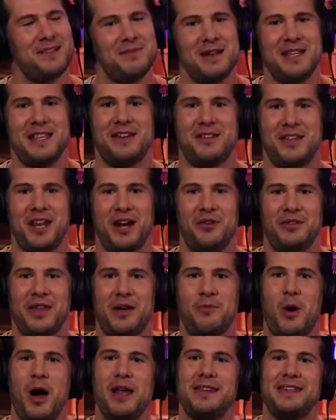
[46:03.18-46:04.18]
to me that, you know, they
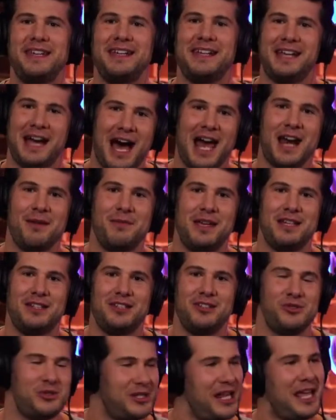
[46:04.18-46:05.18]
want the economy
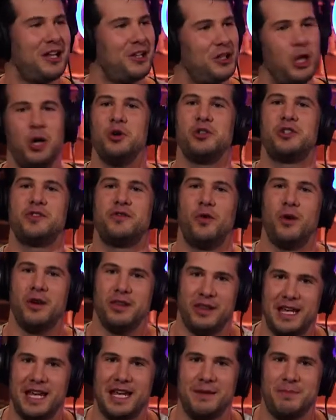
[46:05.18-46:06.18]
to stay closed for
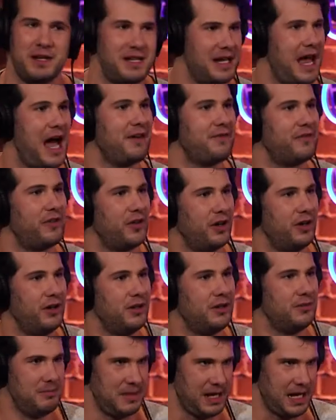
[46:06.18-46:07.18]
thee, but not for
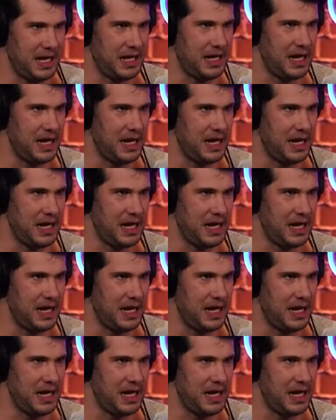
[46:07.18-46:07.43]
me.